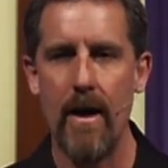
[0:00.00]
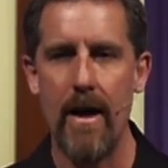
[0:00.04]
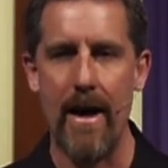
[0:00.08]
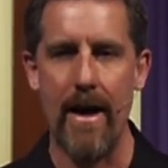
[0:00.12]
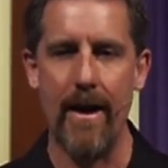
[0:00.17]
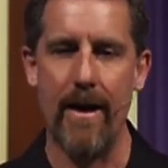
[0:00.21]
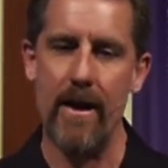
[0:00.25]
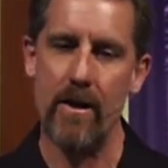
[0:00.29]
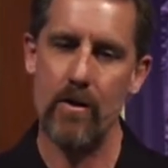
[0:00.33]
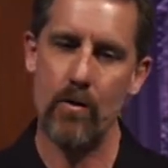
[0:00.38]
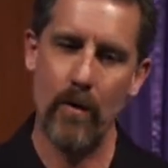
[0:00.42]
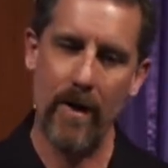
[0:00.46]

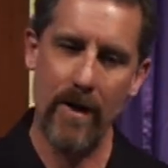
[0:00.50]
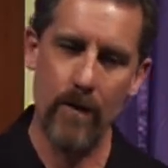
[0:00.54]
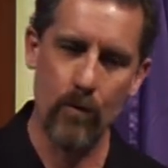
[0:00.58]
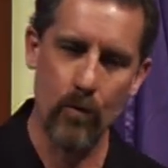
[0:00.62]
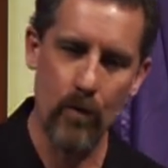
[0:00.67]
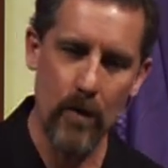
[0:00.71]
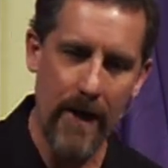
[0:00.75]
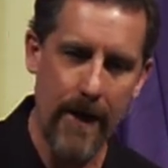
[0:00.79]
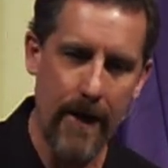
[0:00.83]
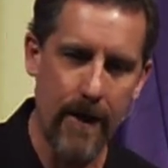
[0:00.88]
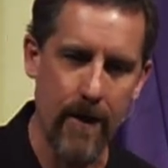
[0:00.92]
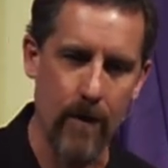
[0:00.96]
And as we
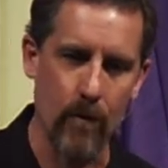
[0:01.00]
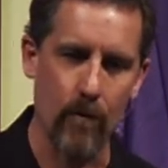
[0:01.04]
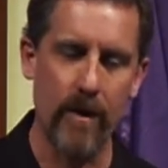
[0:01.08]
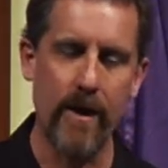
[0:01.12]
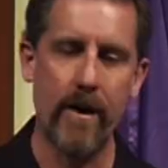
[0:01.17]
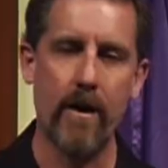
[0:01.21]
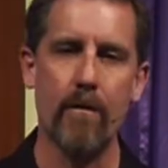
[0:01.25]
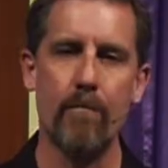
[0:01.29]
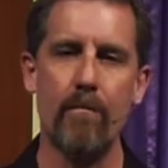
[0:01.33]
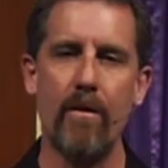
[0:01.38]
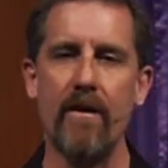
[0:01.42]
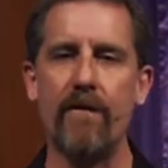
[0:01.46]
read it,
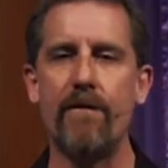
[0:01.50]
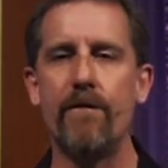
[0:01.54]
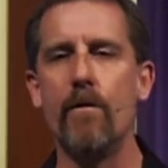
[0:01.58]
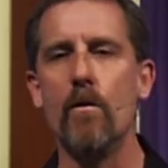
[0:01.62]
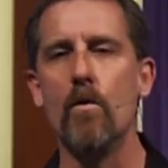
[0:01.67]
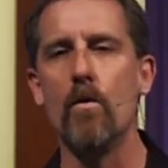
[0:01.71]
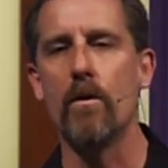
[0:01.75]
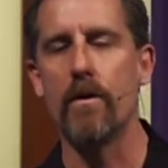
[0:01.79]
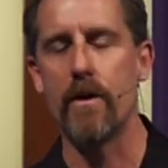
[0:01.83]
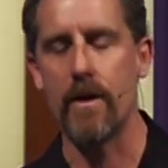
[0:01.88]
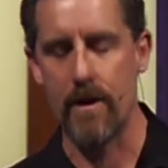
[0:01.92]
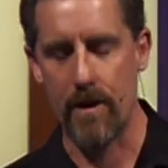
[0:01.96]
we could be
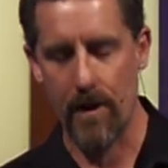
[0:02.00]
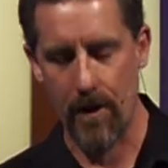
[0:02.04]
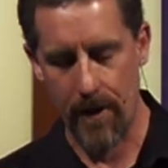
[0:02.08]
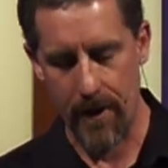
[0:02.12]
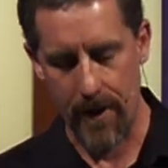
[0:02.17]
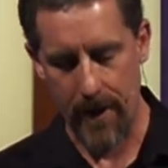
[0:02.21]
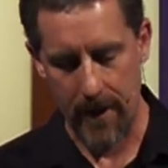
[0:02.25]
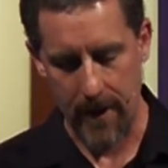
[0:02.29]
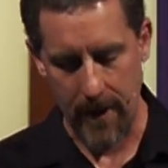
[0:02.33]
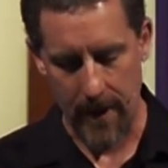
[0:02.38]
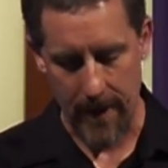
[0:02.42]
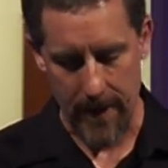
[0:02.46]
fooled into
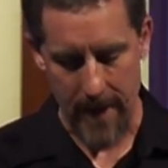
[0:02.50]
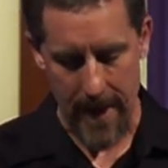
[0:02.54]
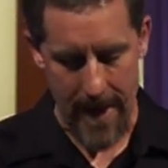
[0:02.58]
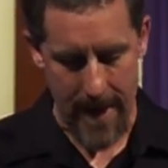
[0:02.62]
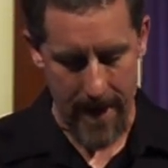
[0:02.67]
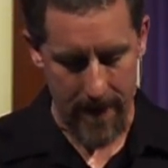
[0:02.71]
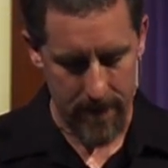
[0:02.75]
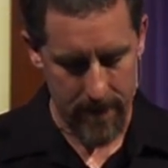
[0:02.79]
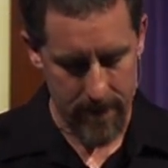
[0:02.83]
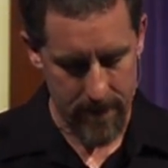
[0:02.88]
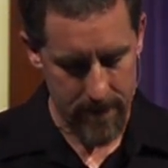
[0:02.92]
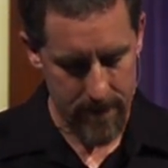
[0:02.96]
thinking
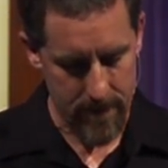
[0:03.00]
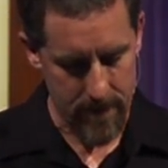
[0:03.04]
that.